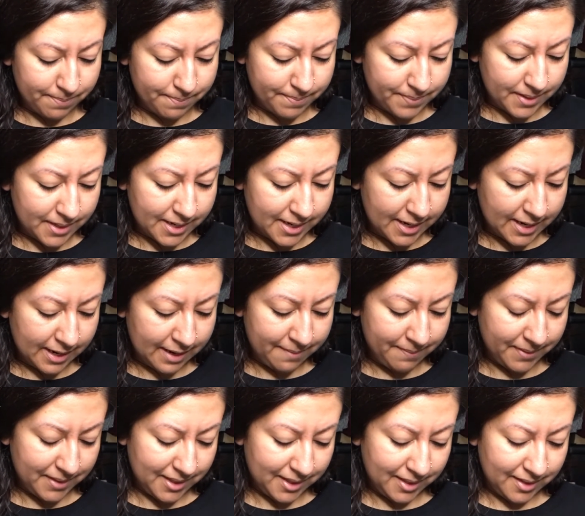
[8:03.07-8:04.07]
But, I
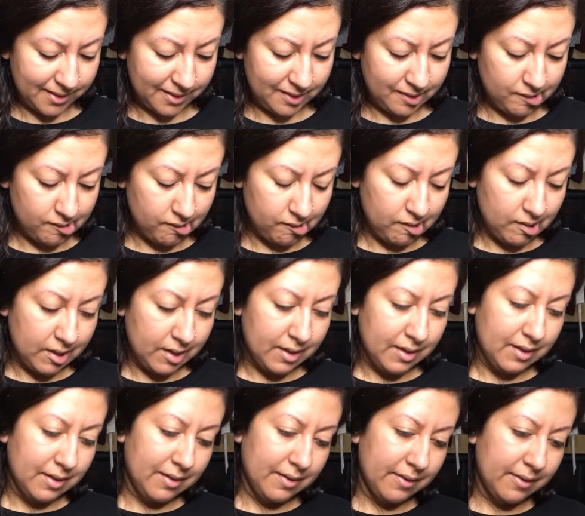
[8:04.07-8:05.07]
mean,
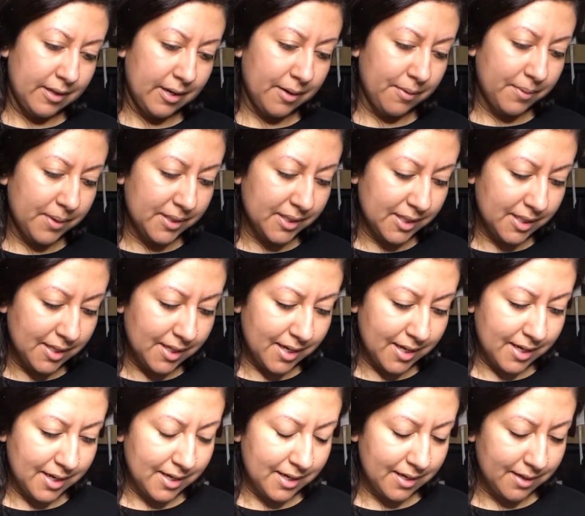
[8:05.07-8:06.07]
there wasn't
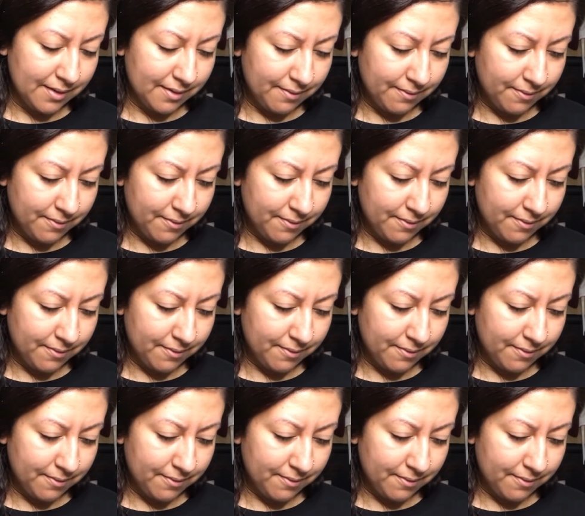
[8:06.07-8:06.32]
a